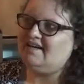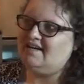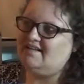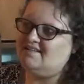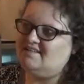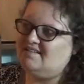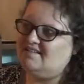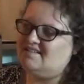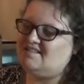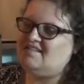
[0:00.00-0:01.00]
and uh,
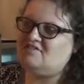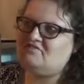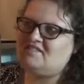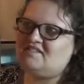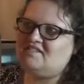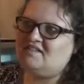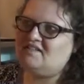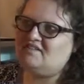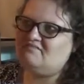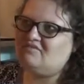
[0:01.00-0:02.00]
it's an
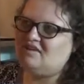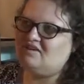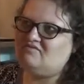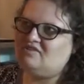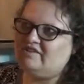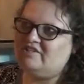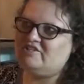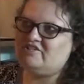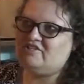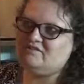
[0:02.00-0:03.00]
interesting uh,
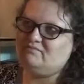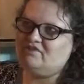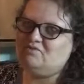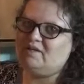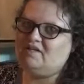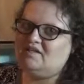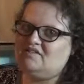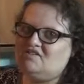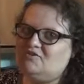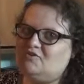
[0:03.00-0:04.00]
relationship between
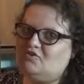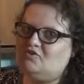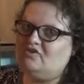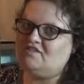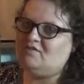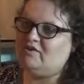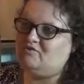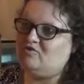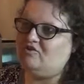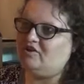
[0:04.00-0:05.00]
these two girls and
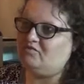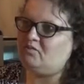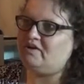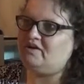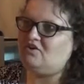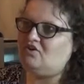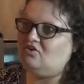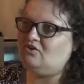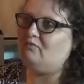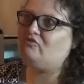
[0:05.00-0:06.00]
whether or not we can
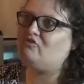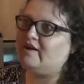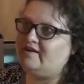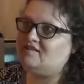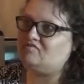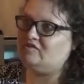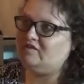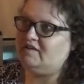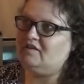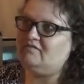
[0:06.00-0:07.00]
call them friends,
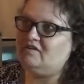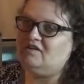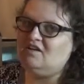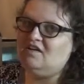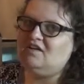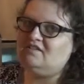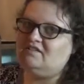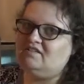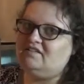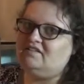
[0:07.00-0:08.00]
really, given
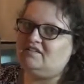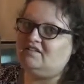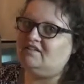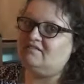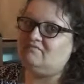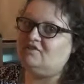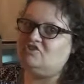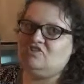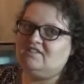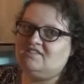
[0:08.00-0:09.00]
the uh,
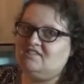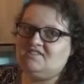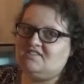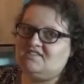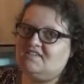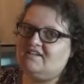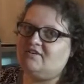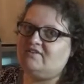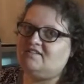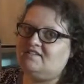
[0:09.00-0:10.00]
injustice that's
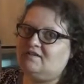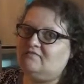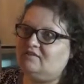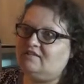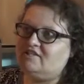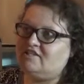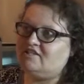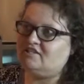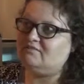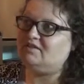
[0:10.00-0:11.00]
inherent in their
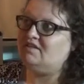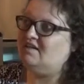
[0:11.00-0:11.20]
relationship.